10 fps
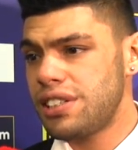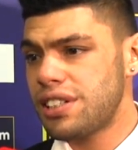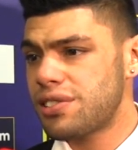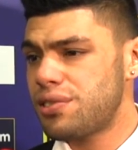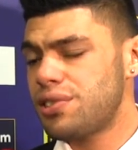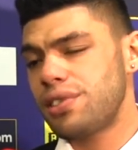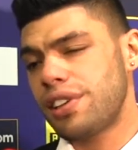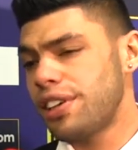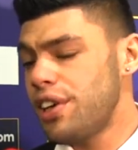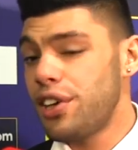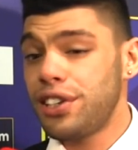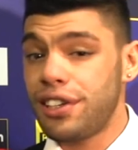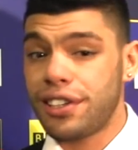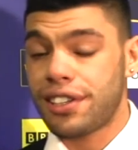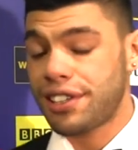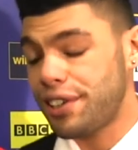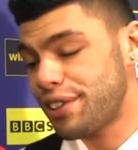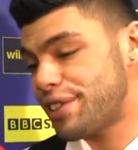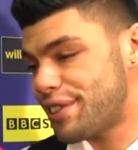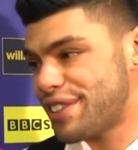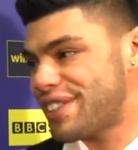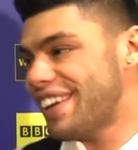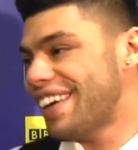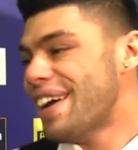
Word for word: 6, you know, it's just.